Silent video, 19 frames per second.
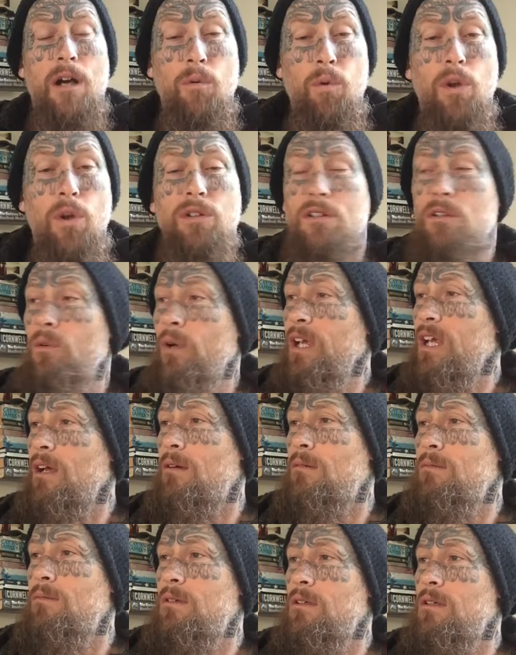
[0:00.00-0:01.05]
I want to wake
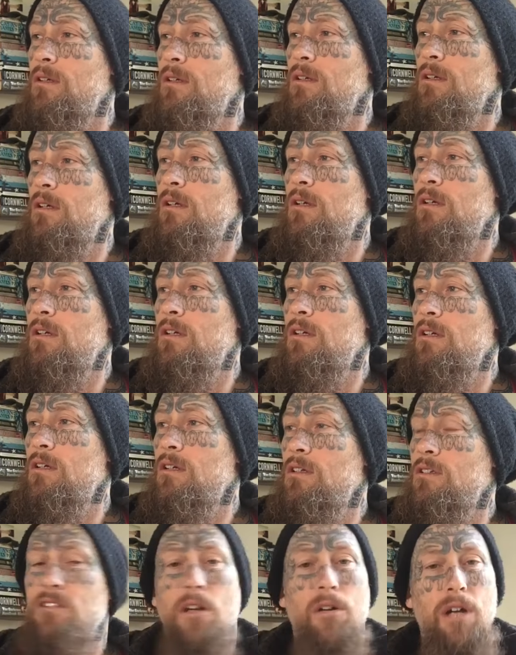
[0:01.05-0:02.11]
up.
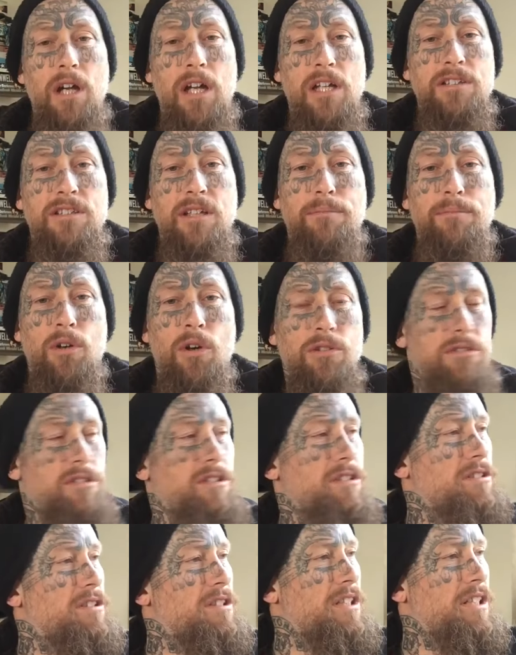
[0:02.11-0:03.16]
So
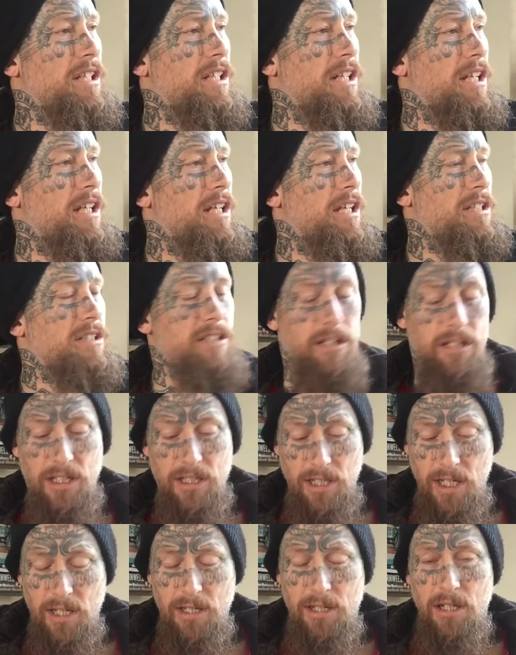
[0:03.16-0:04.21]
subconsciously,
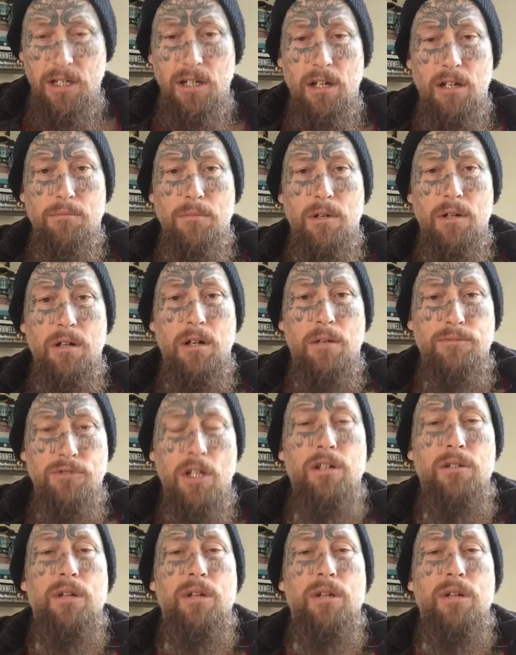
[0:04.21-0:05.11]
I'm trying